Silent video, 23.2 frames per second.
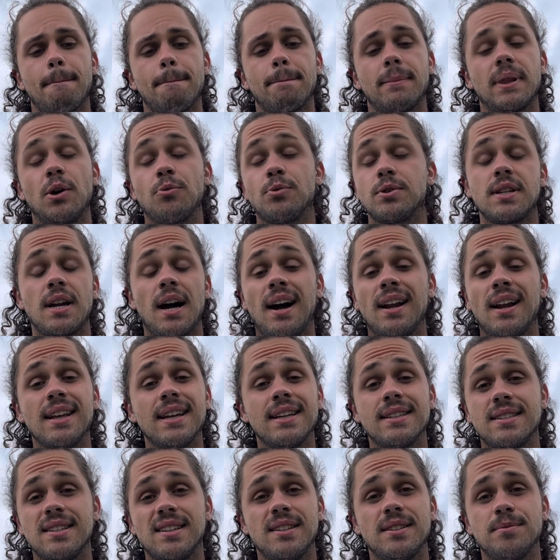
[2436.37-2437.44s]
It was not
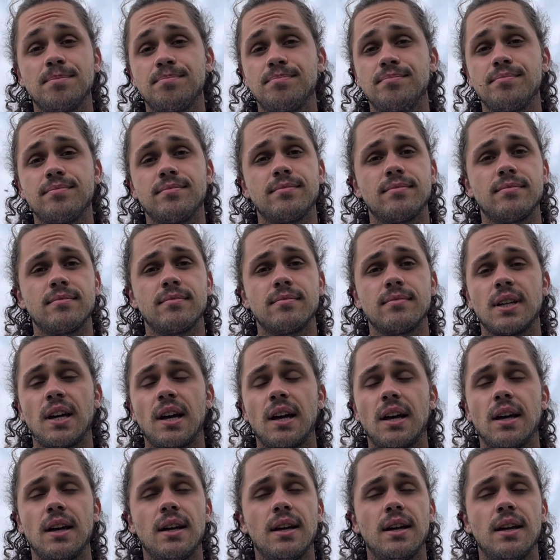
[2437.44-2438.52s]
easy.
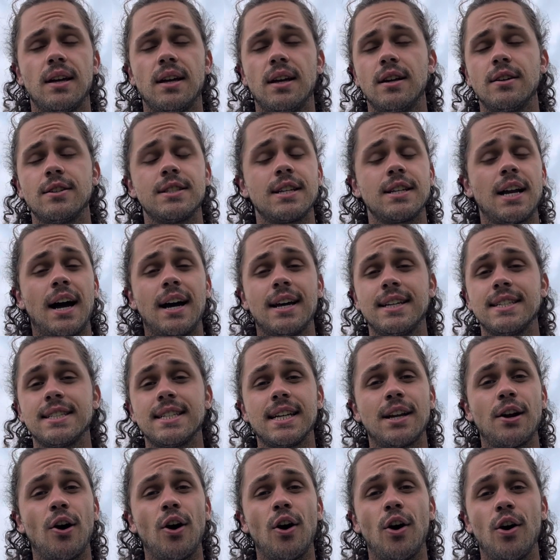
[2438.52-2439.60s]
It was not easy
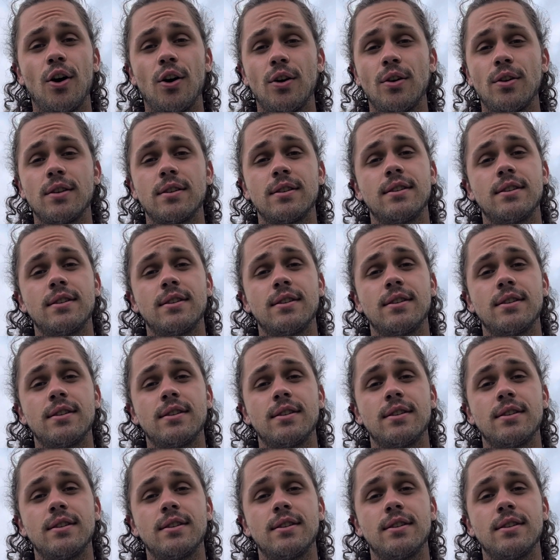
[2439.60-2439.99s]
at all.